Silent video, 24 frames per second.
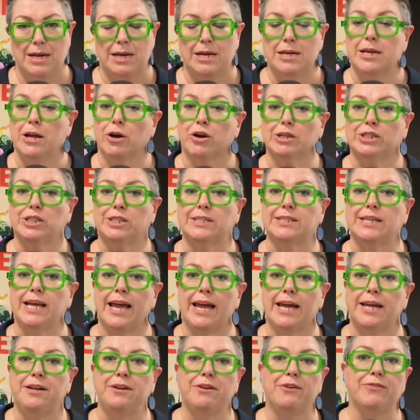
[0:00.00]
Nourish's
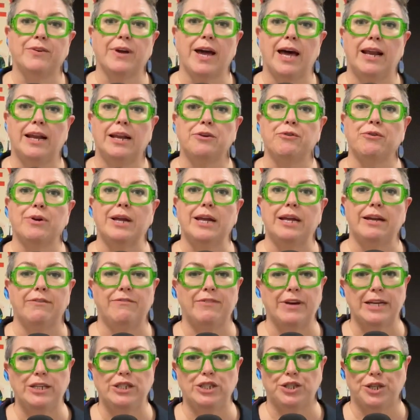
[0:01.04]
head of culinary
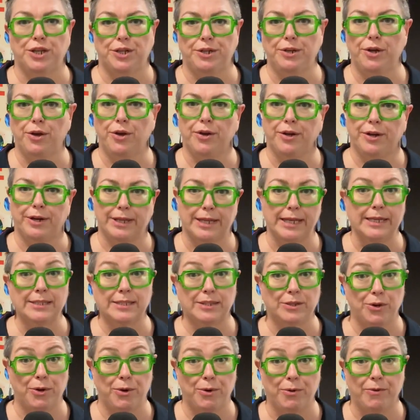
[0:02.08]
innovation,
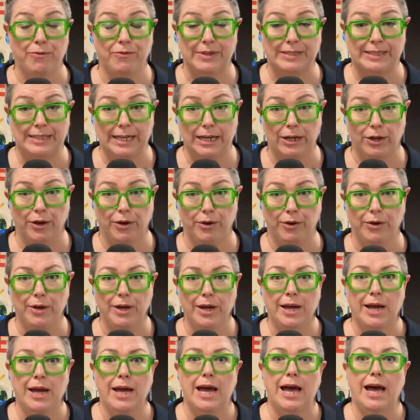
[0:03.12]
Ernesto Vasillo,
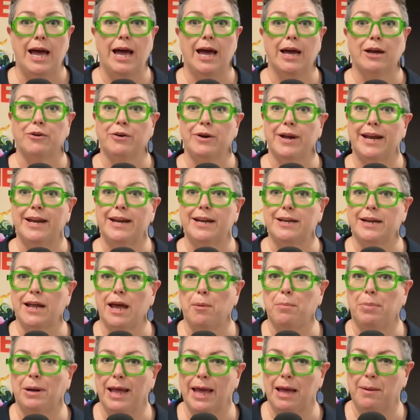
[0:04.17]
created
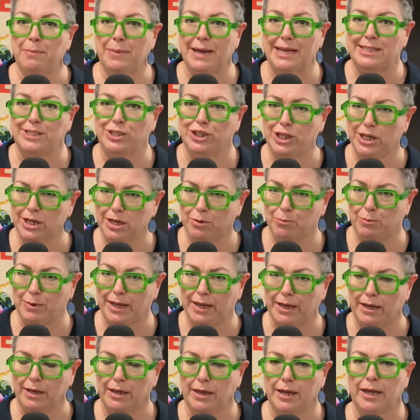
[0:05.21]
a plant-based chicken
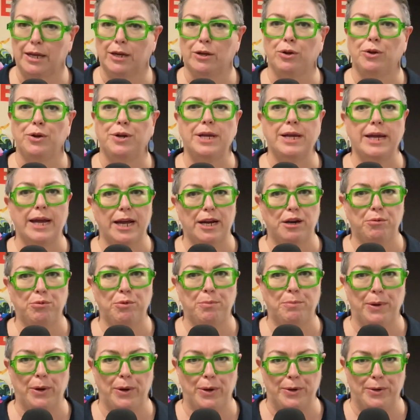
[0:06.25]
wing, including edible
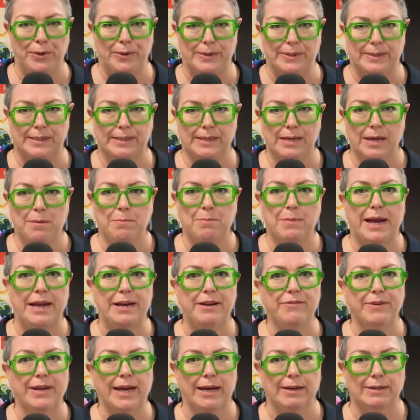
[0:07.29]
bones made
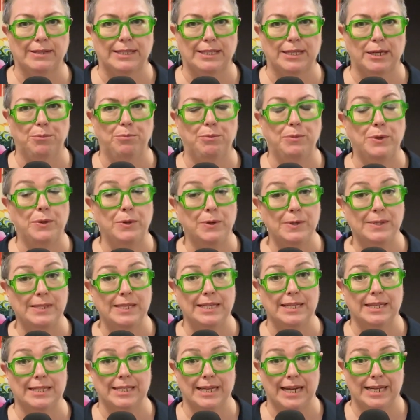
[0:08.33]
of calcium
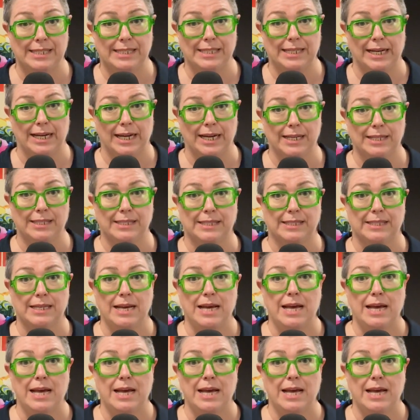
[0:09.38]
using the Taste Deluxe,